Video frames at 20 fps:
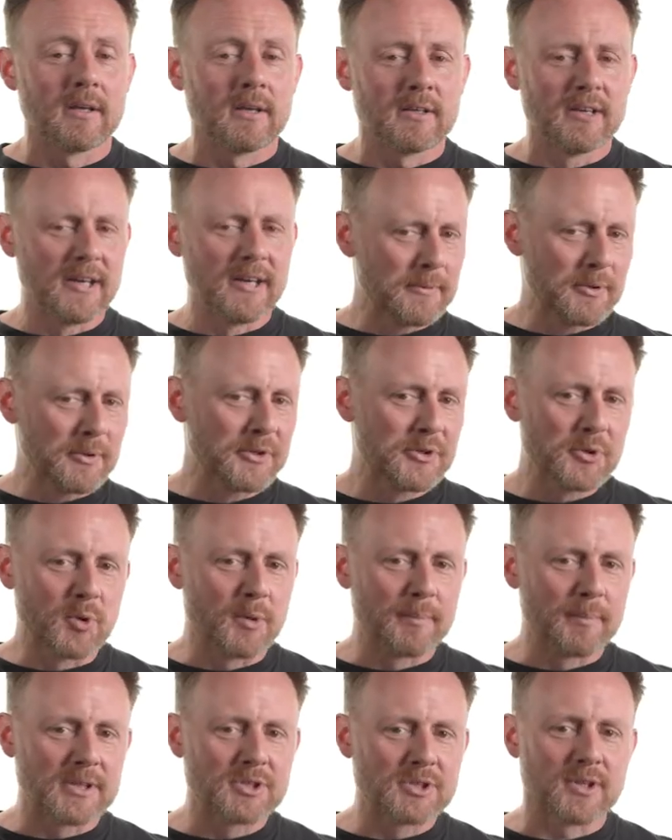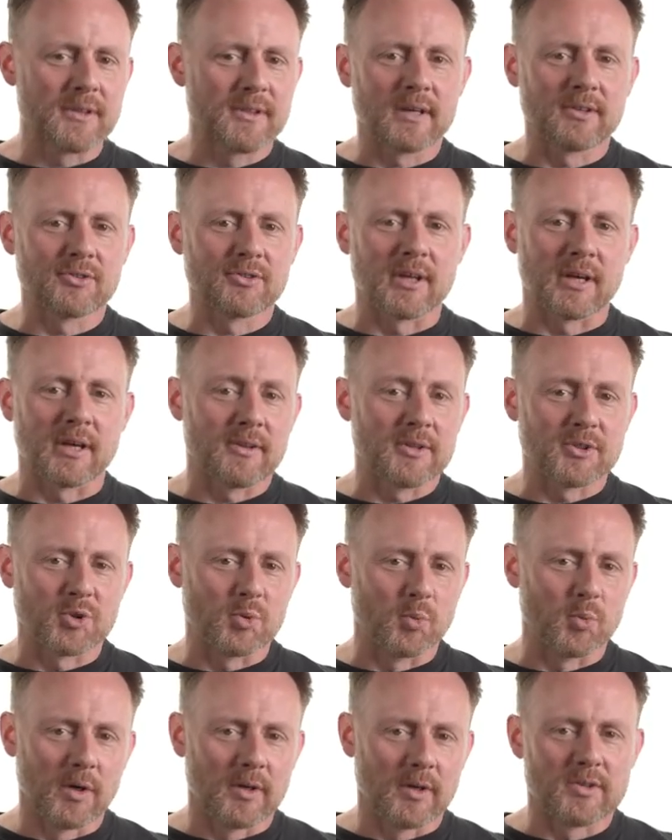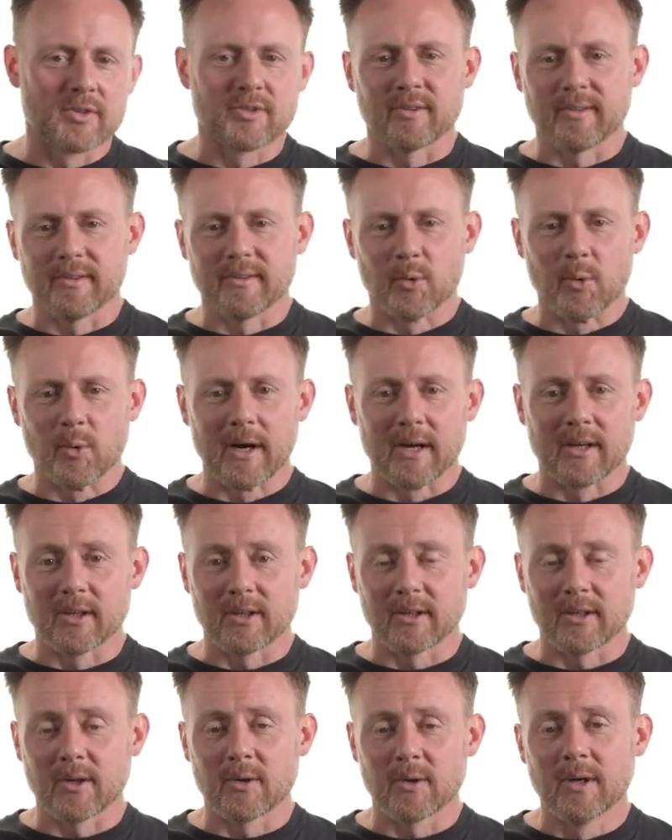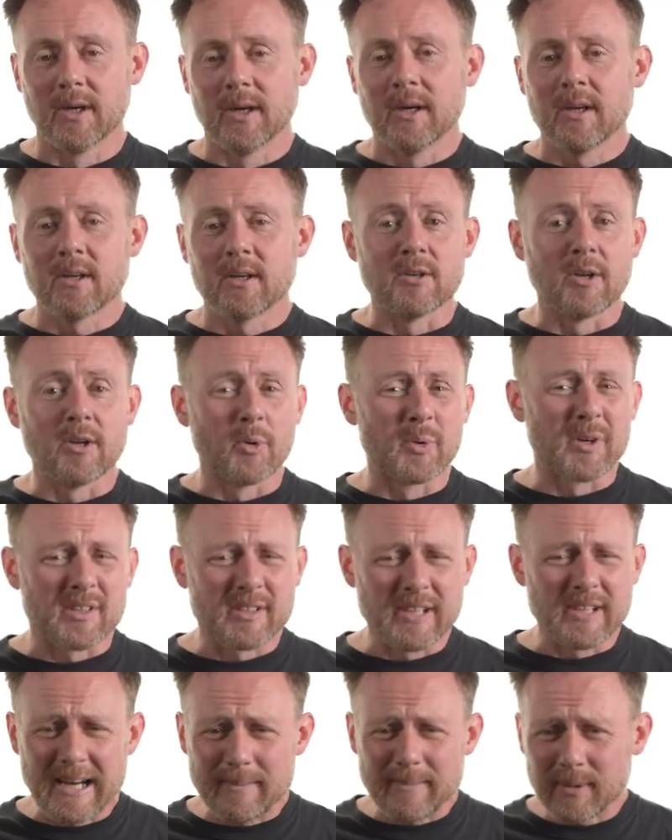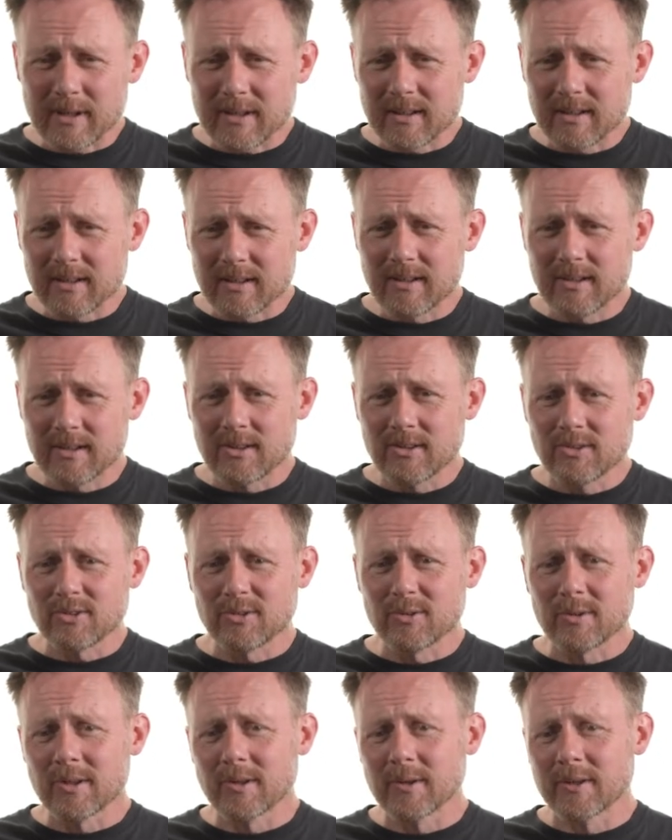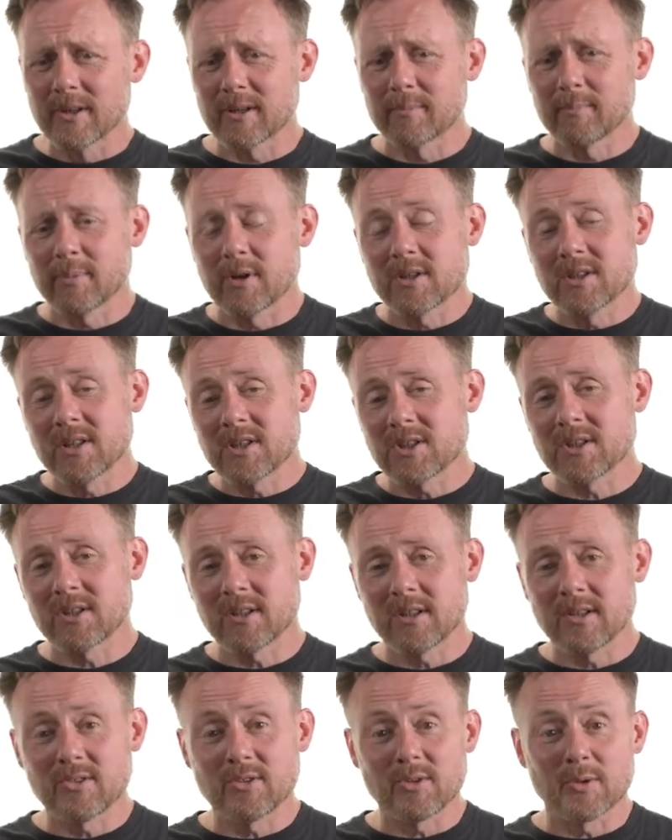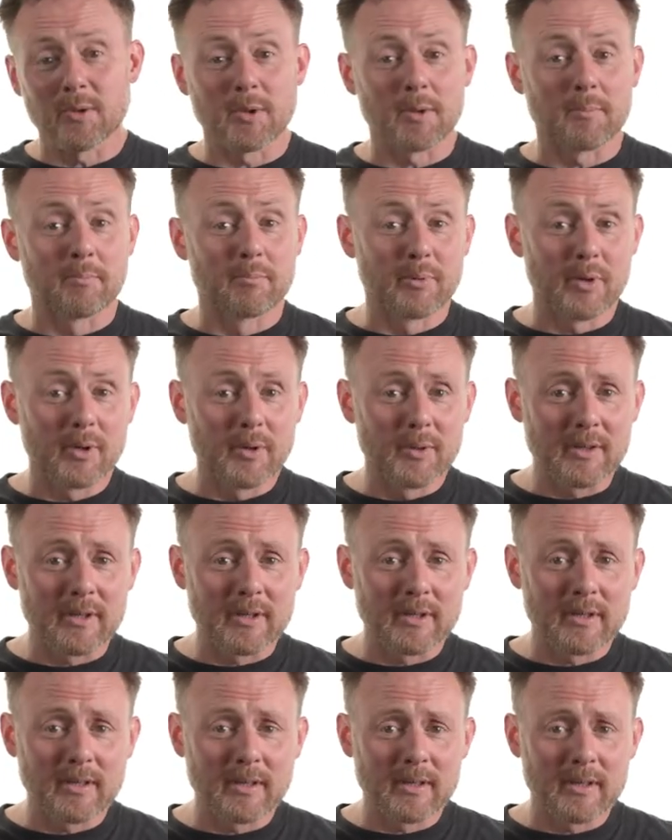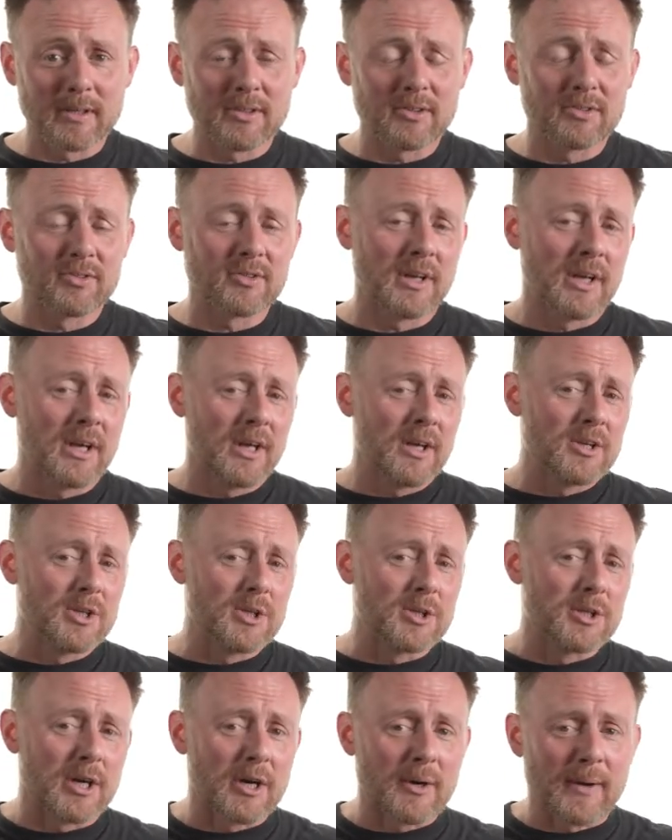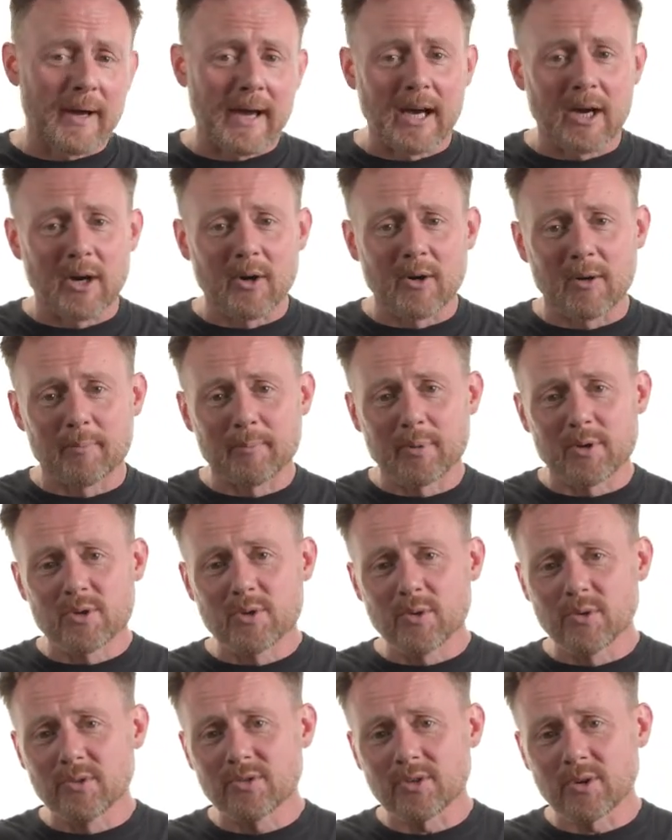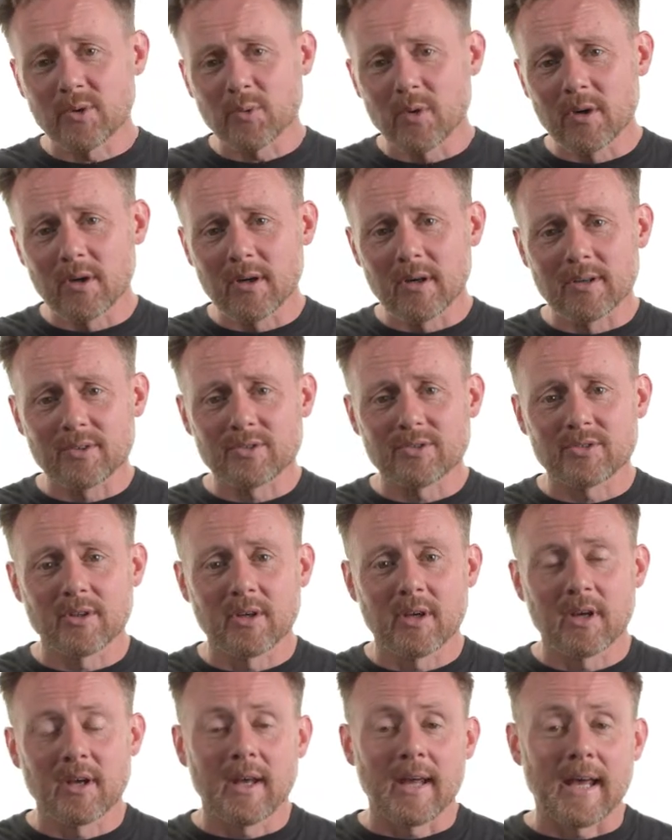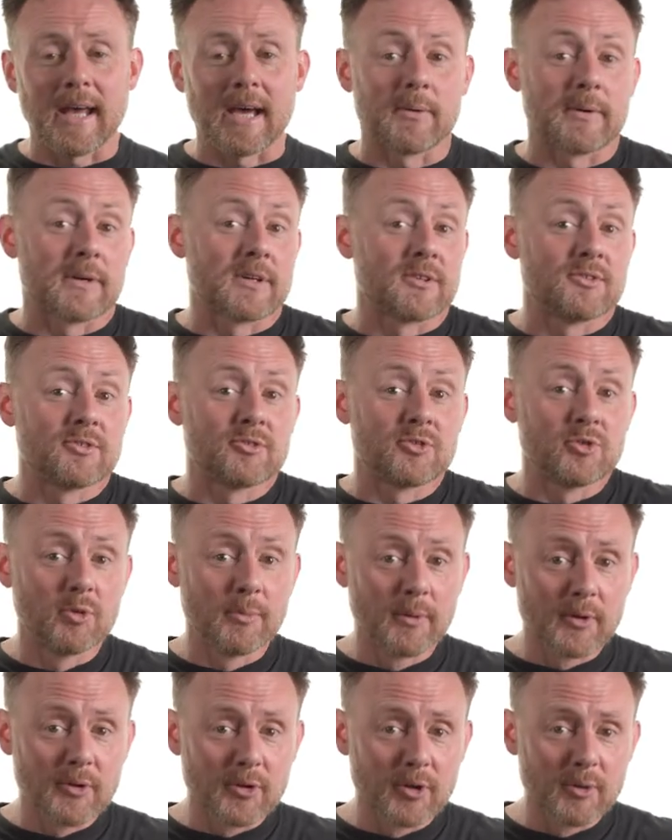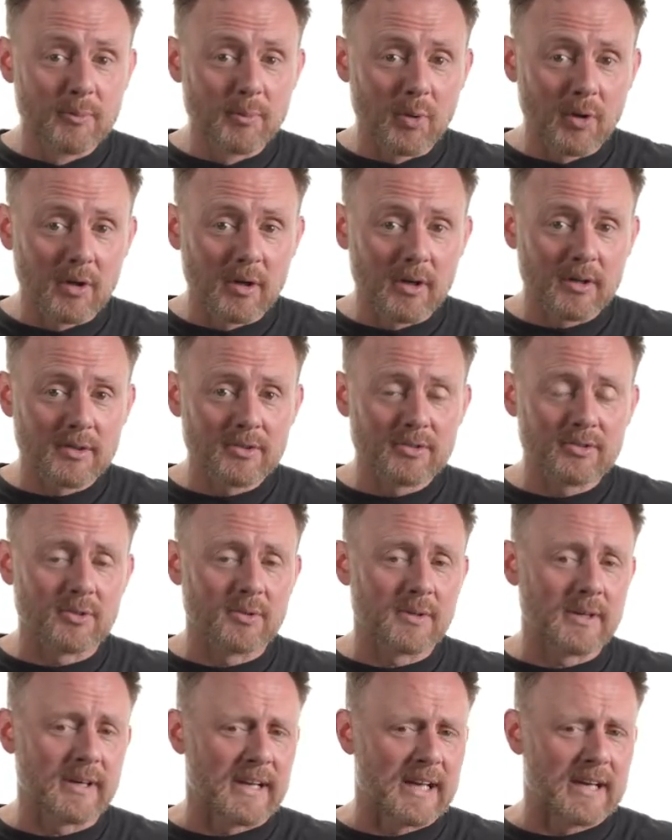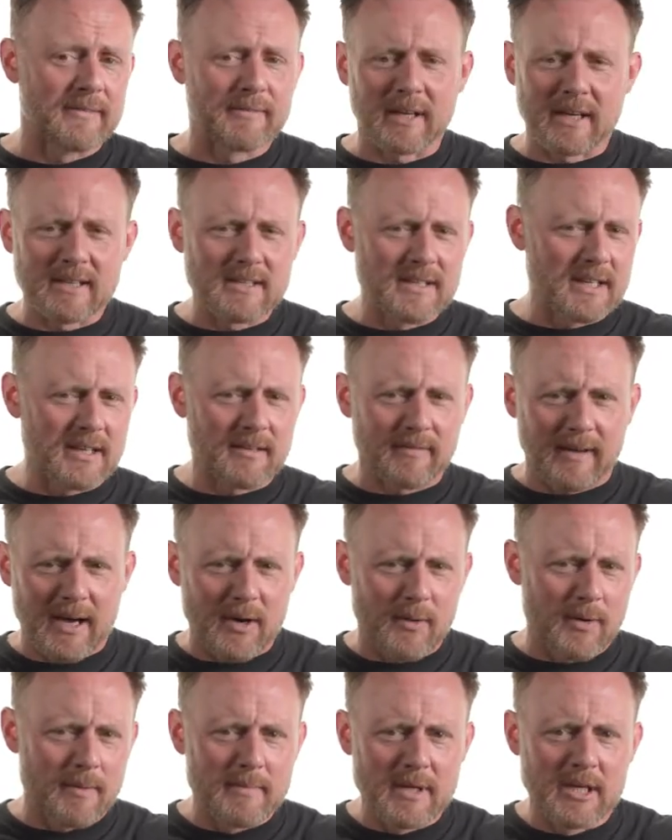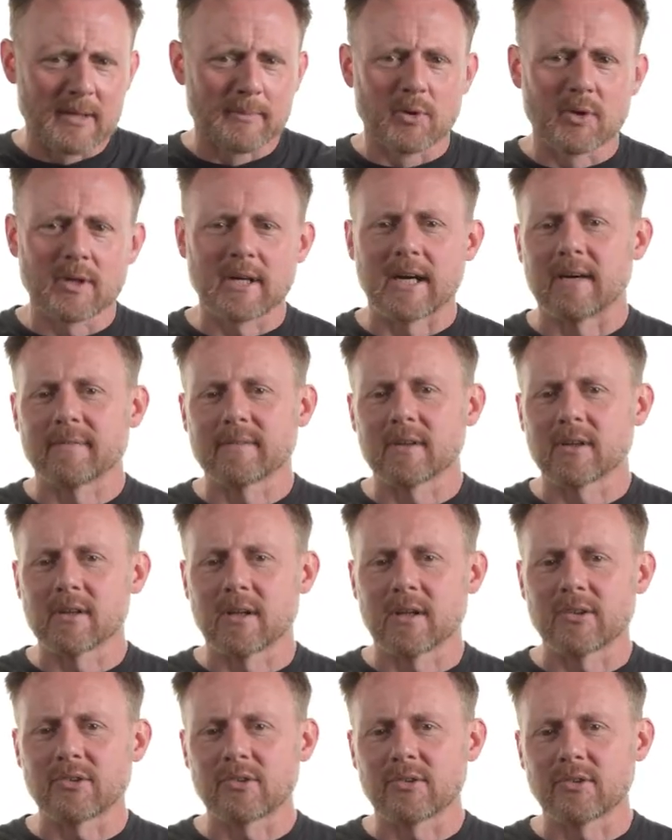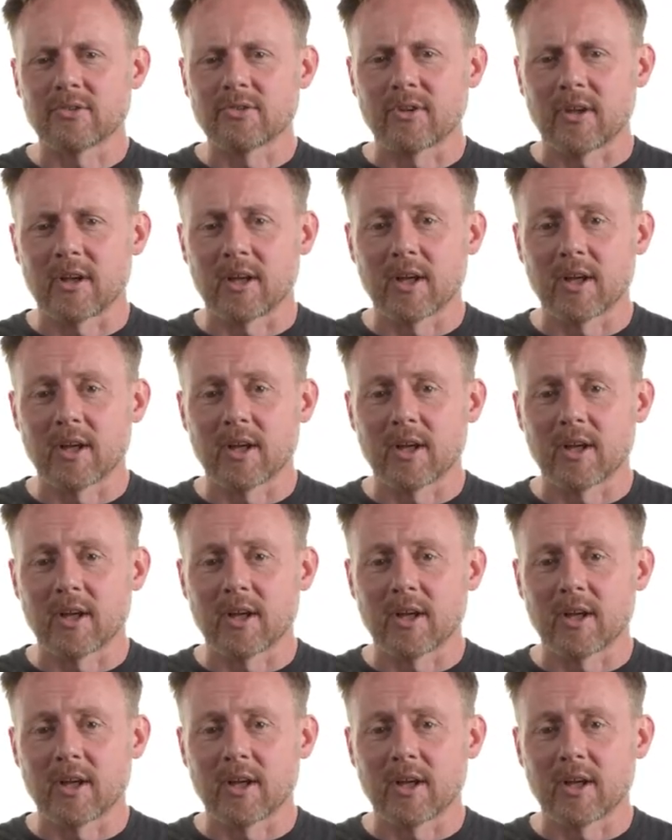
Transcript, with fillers: You're able to do a bunch of things now that you weren't just a little while ago. You know what a topic is, you know what a partition is, you know what a broker is, you know how a producer works, how a consumer group works, you kind of have an idea of how a minimal Kafka cluster is set